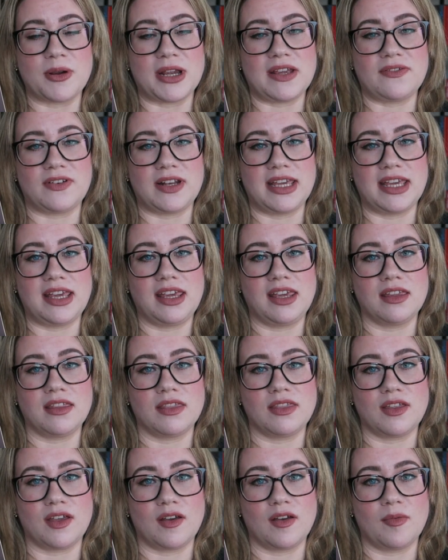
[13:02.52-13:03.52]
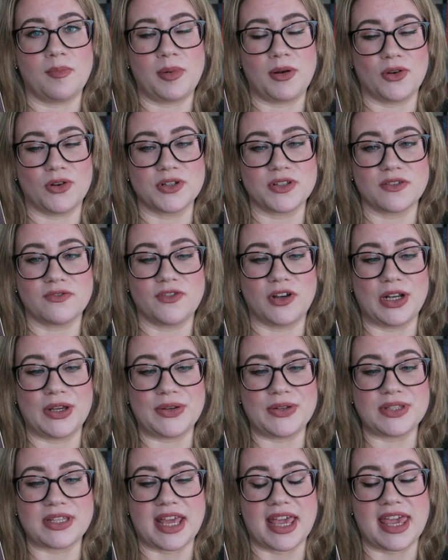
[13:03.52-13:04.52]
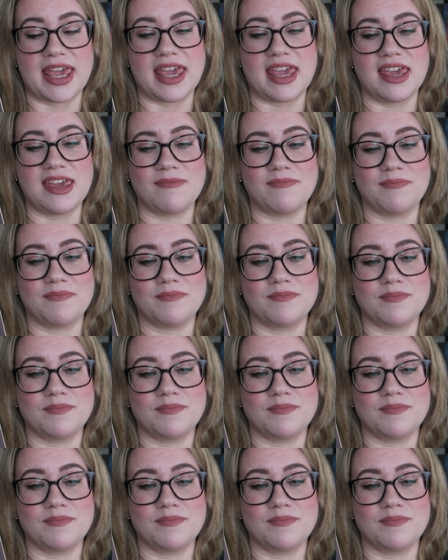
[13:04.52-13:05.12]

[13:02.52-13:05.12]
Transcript: briefly, the plot follows a